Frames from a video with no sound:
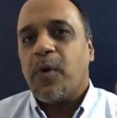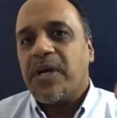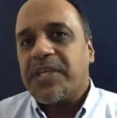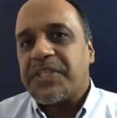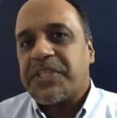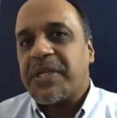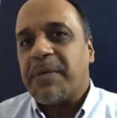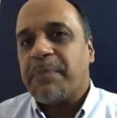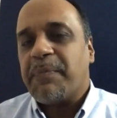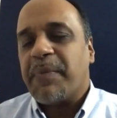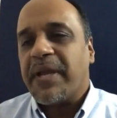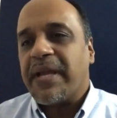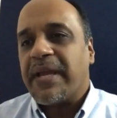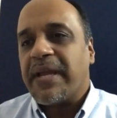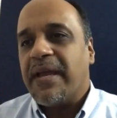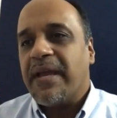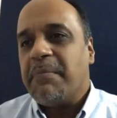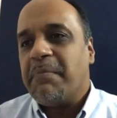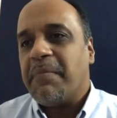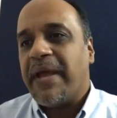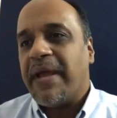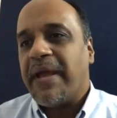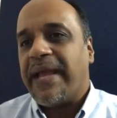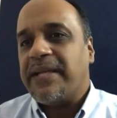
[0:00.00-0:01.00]
Worshipping
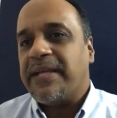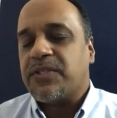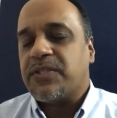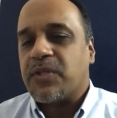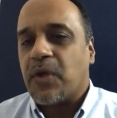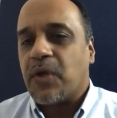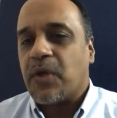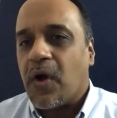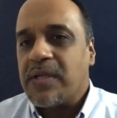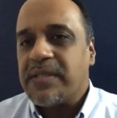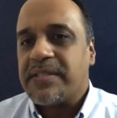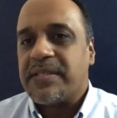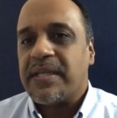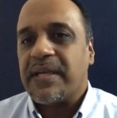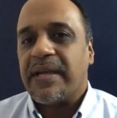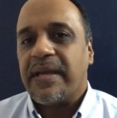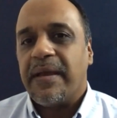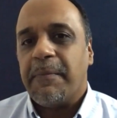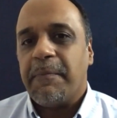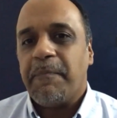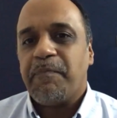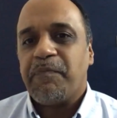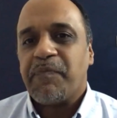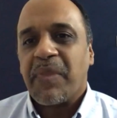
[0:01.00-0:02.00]
Him, exalting
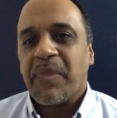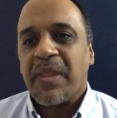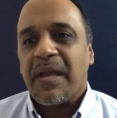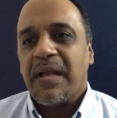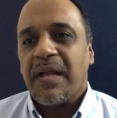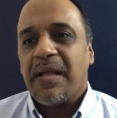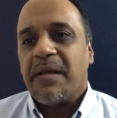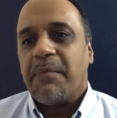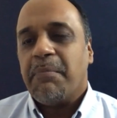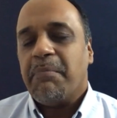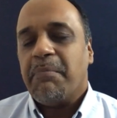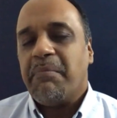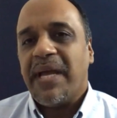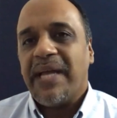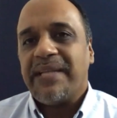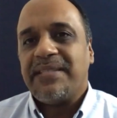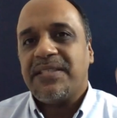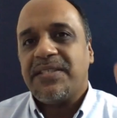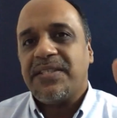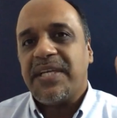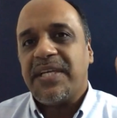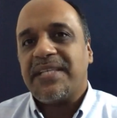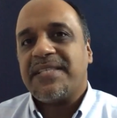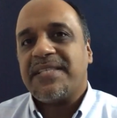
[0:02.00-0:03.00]
Him,
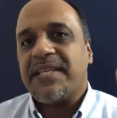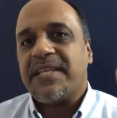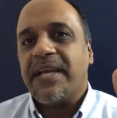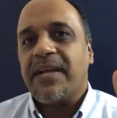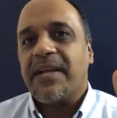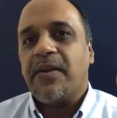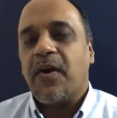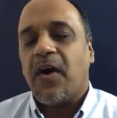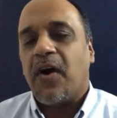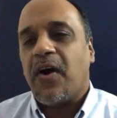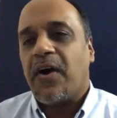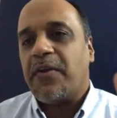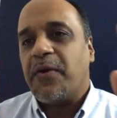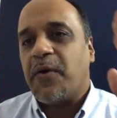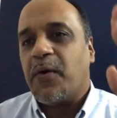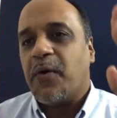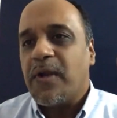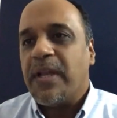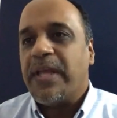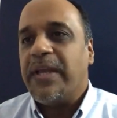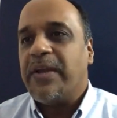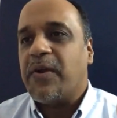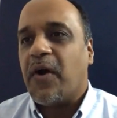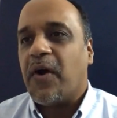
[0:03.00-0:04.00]
majestic God,
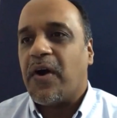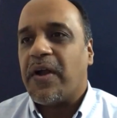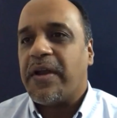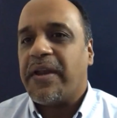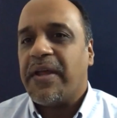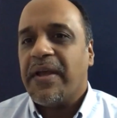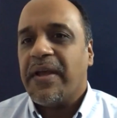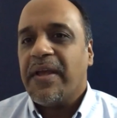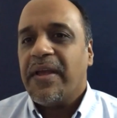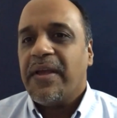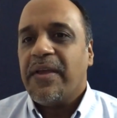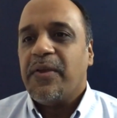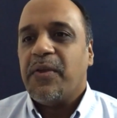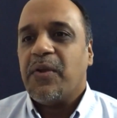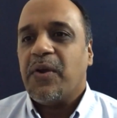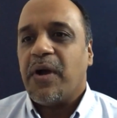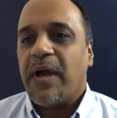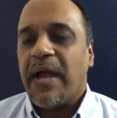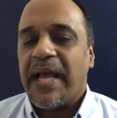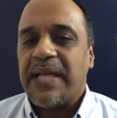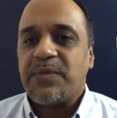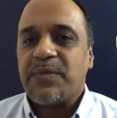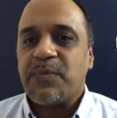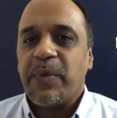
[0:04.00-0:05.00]
holy God. You
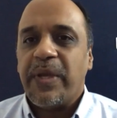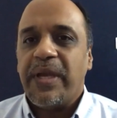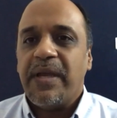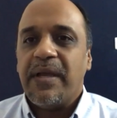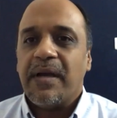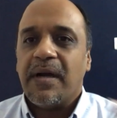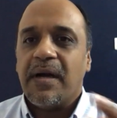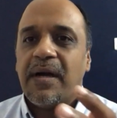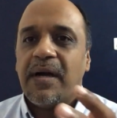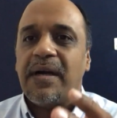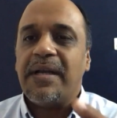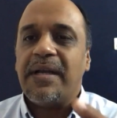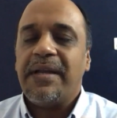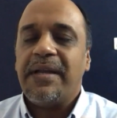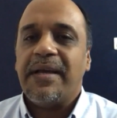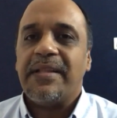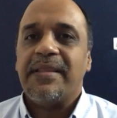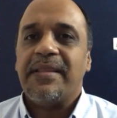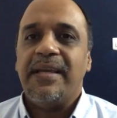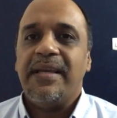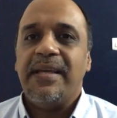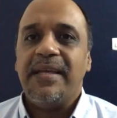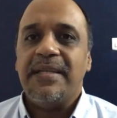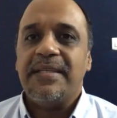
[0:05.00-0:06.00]
know, as we heard
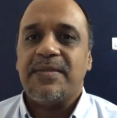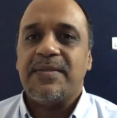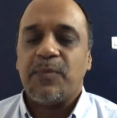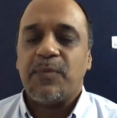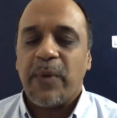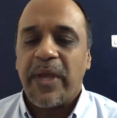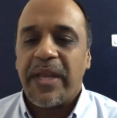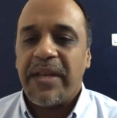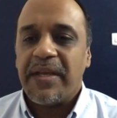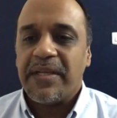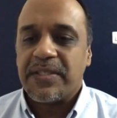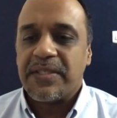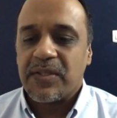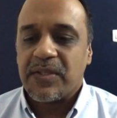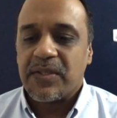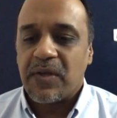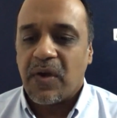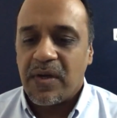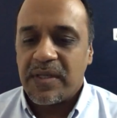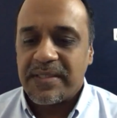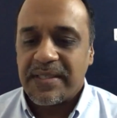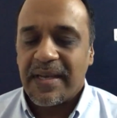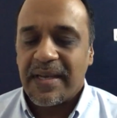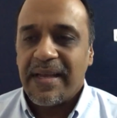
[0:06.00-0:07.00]
these various
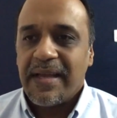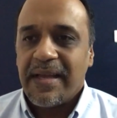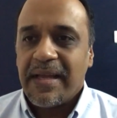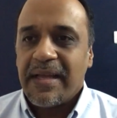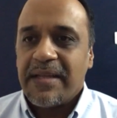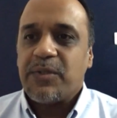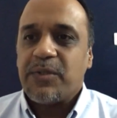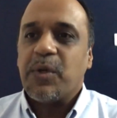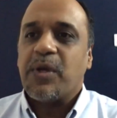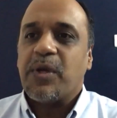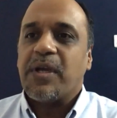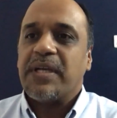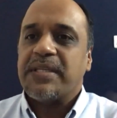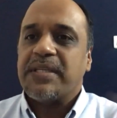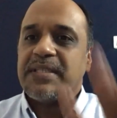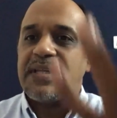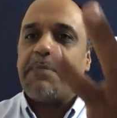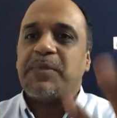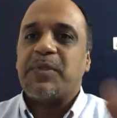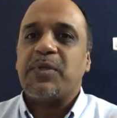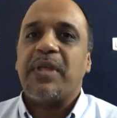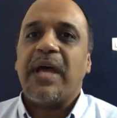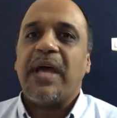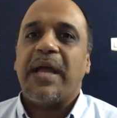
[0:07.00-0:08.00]
songs, took us
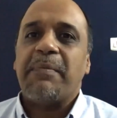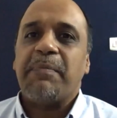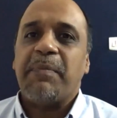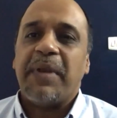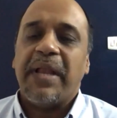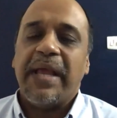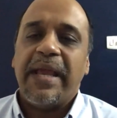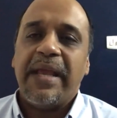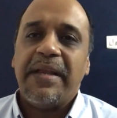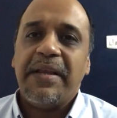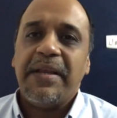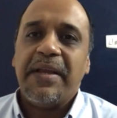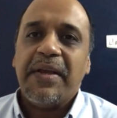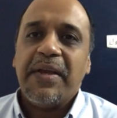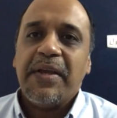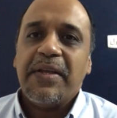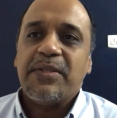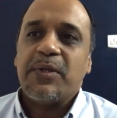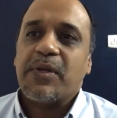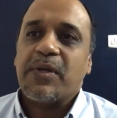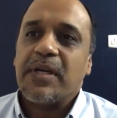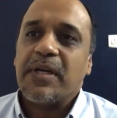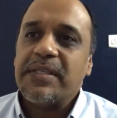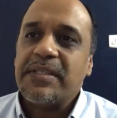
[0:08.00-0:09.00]
up to that plane
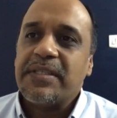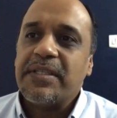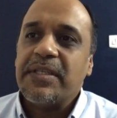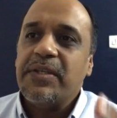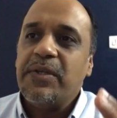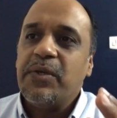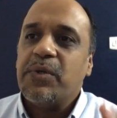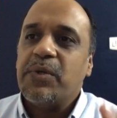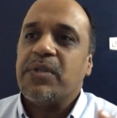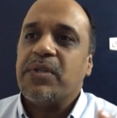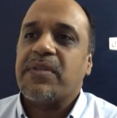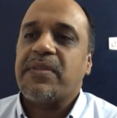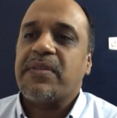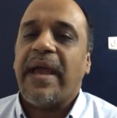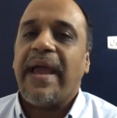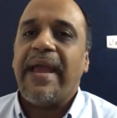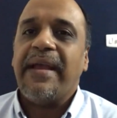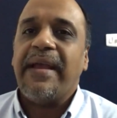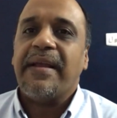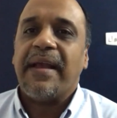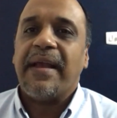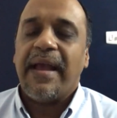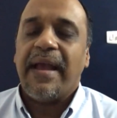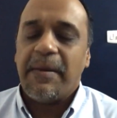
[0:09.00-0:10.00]
to continue to
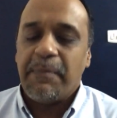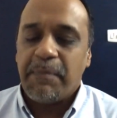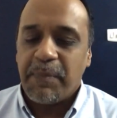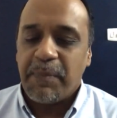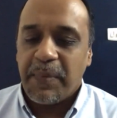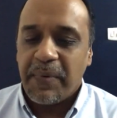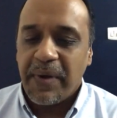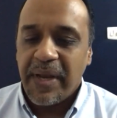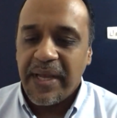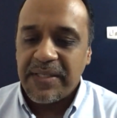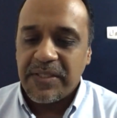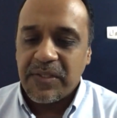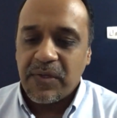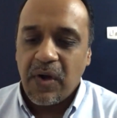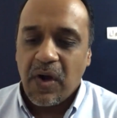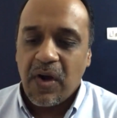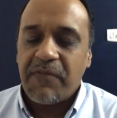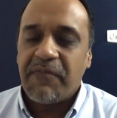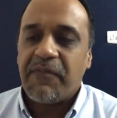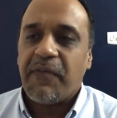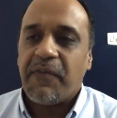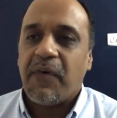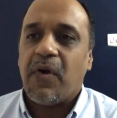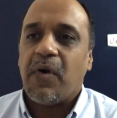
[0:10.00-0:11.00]
thank and praise
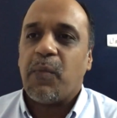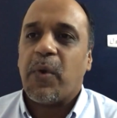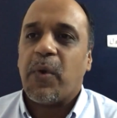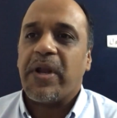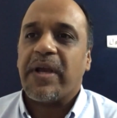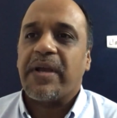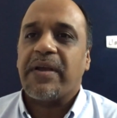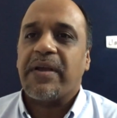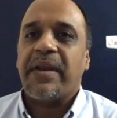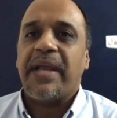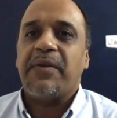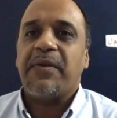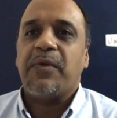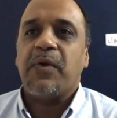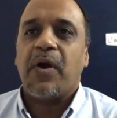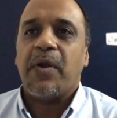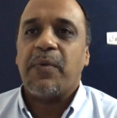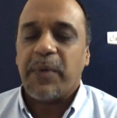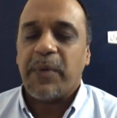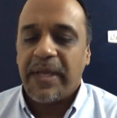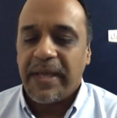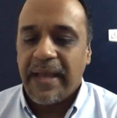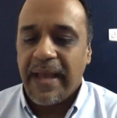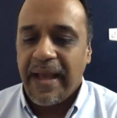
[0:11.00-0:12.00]
God for what a great
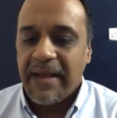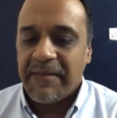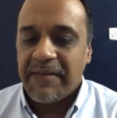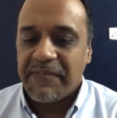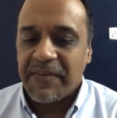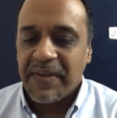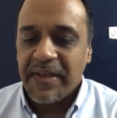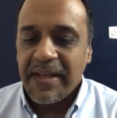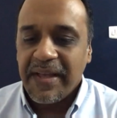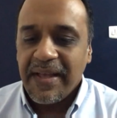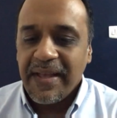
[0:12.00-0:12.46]
God we have.